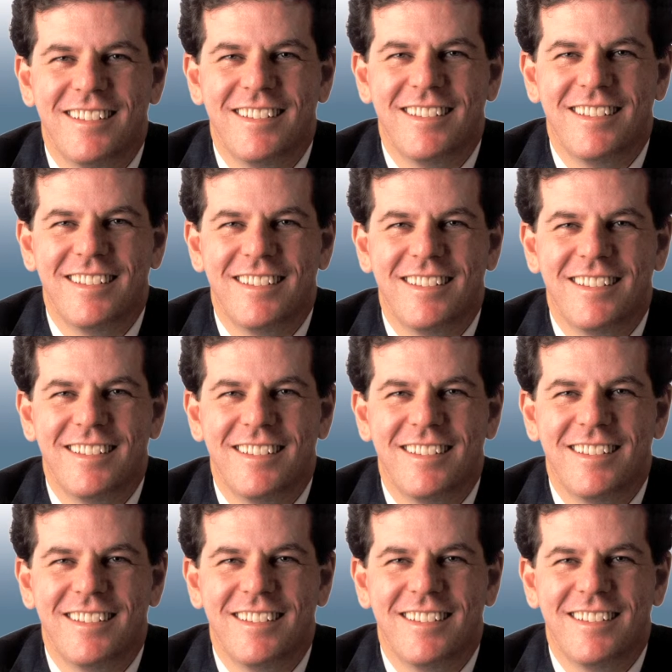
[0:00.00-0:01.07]

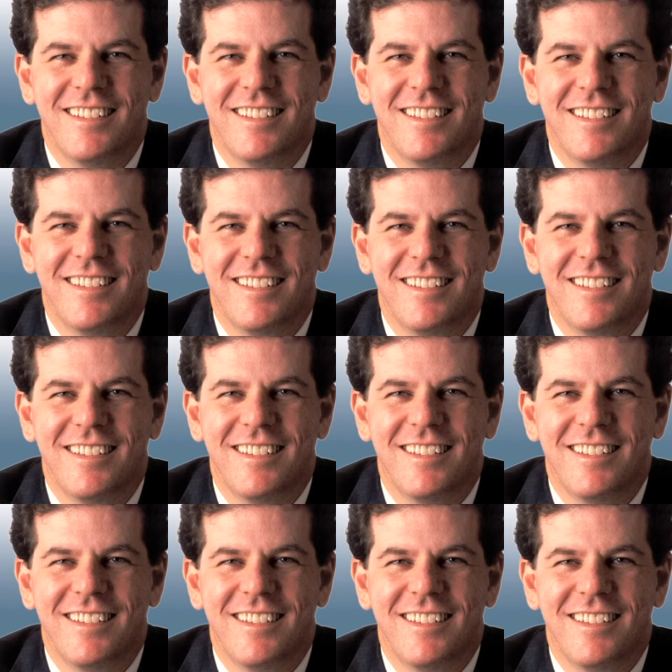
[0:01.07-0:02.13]

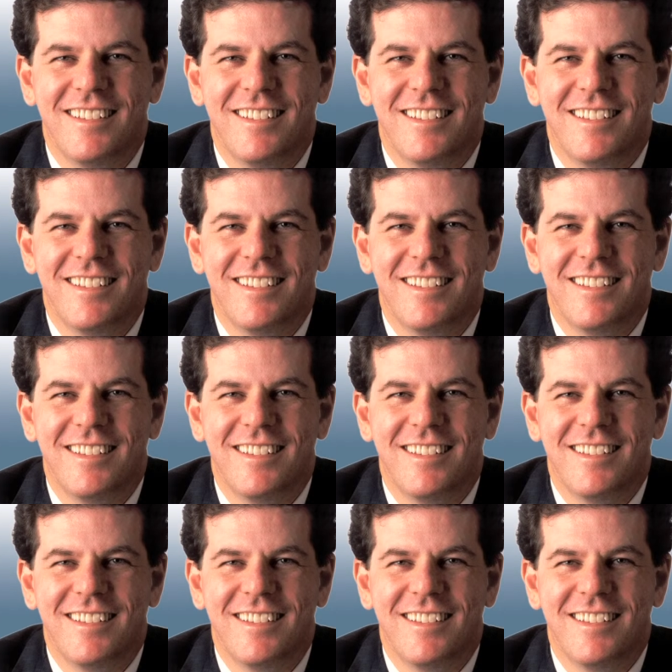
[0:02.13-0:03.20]

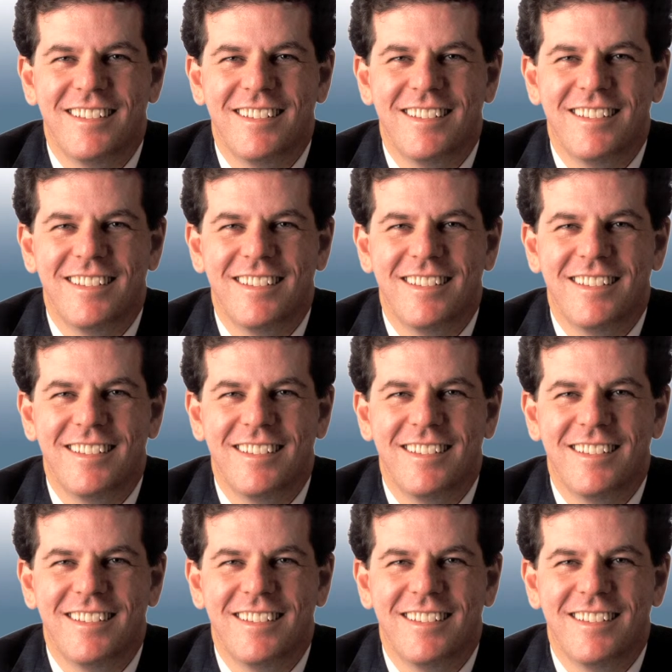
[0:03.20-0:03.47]
[no speech]